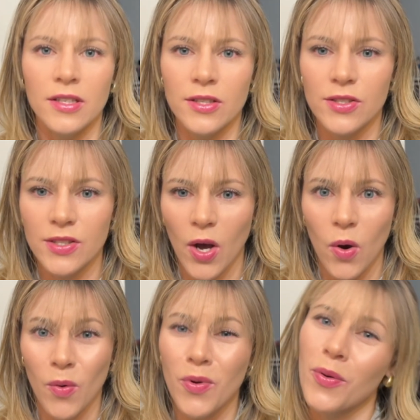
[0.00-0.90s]

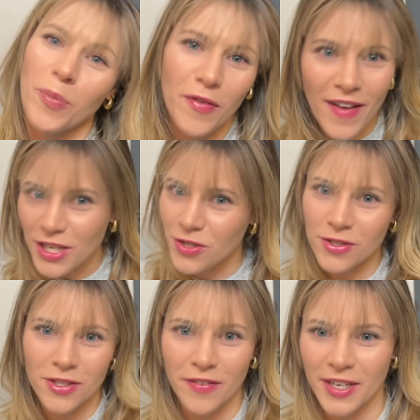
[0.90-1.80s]
So we're
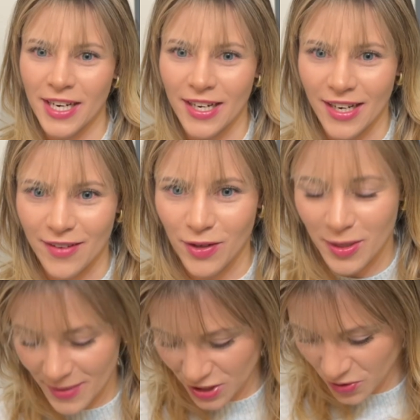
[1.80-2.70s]
professionals over here. I've only
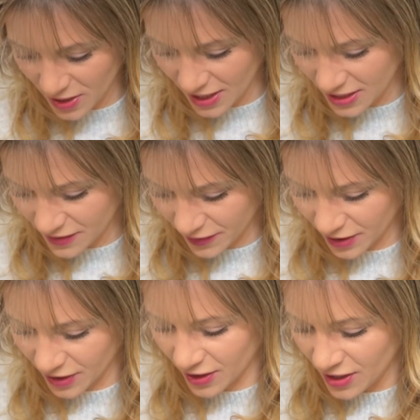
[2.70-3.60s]
been doing this
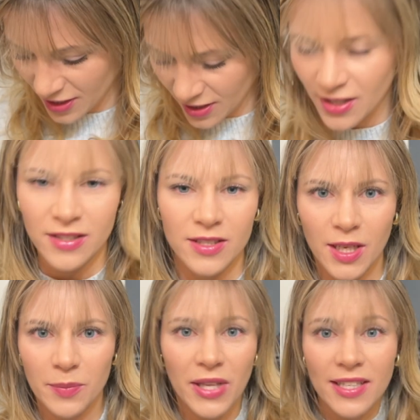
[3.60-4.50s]
for
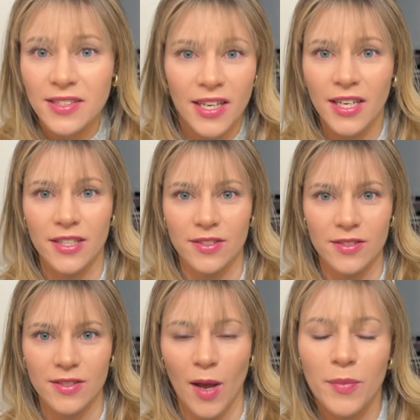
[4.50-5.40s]
10 plus
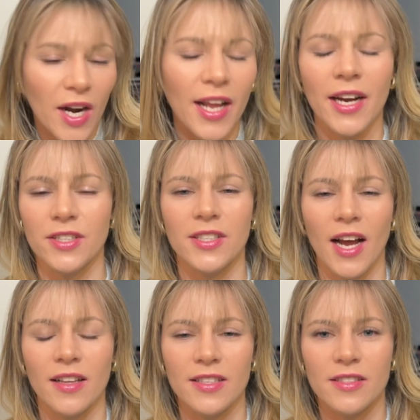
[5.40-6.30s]
years. I'm not a
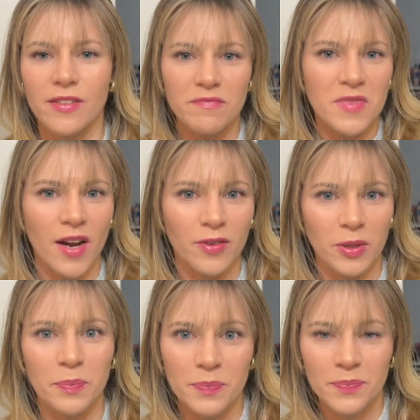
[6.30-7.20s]
hairstylist.
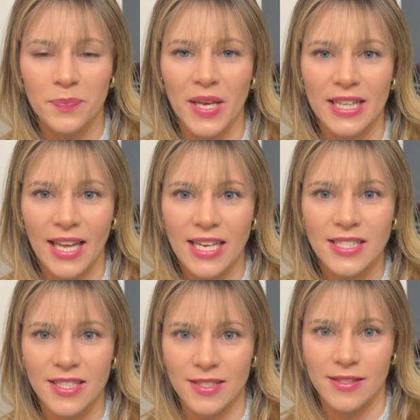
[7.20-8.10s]
Never been
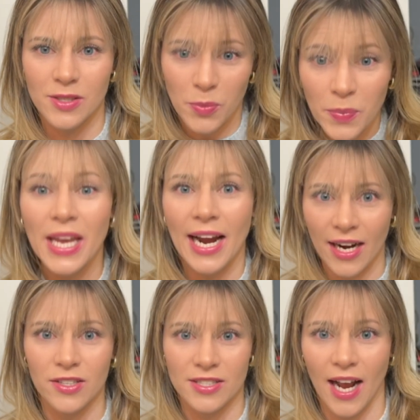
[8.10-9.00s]
licensed to be a
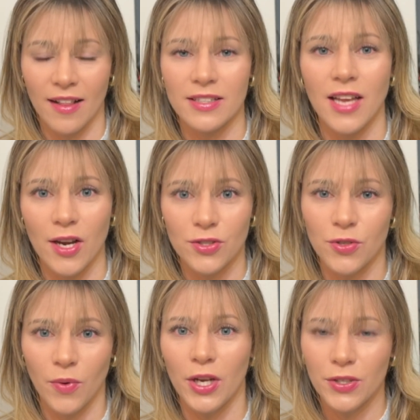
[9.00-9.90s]
hairstylist. I do
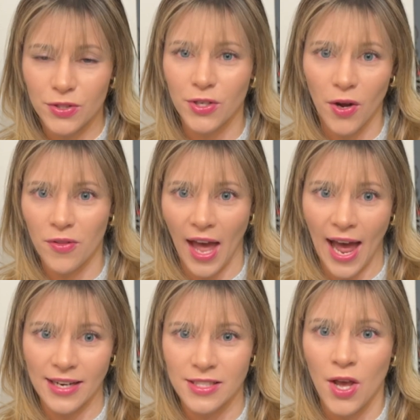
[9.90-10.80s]
want you to know
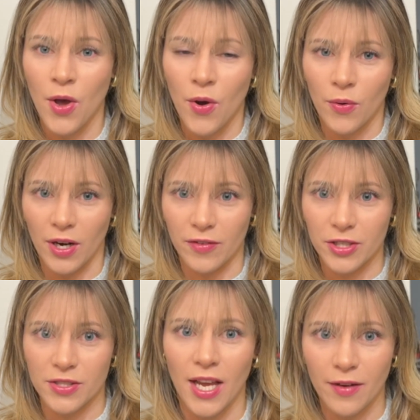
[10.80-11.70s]
that. Whatever
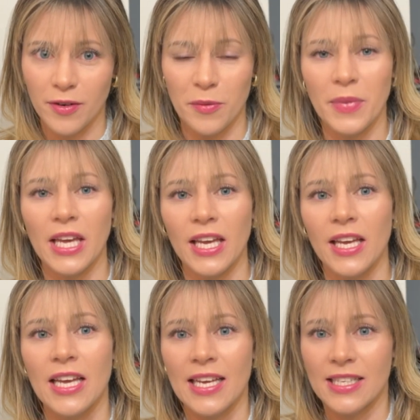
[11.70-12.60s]
you take from
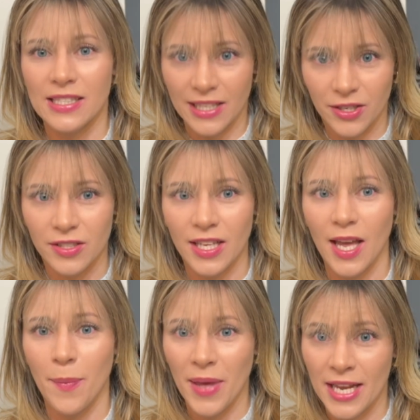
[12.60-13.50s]
me is literally
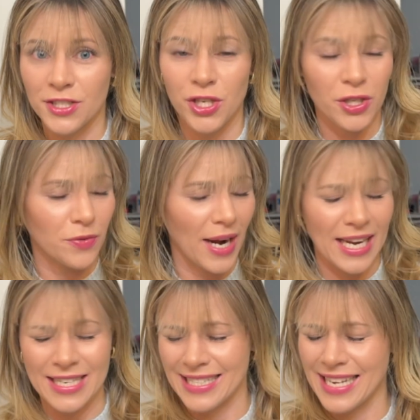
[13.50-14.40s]
a pinch, a
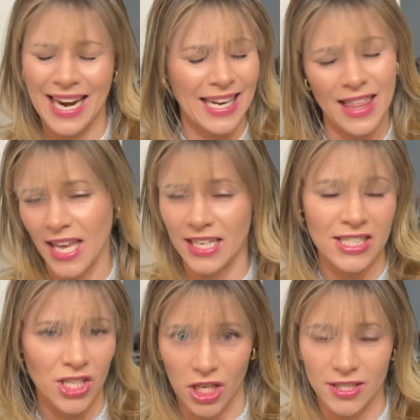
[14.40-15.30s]
grain, a tiny thing of
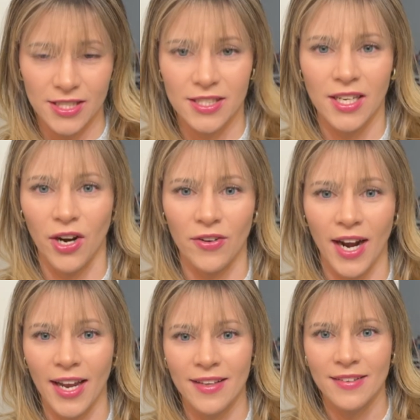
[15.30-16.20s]
salt. All
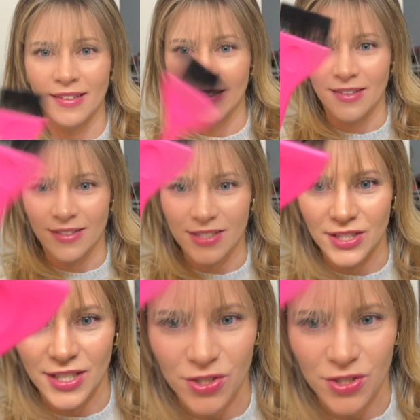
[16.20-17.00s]
right, let's get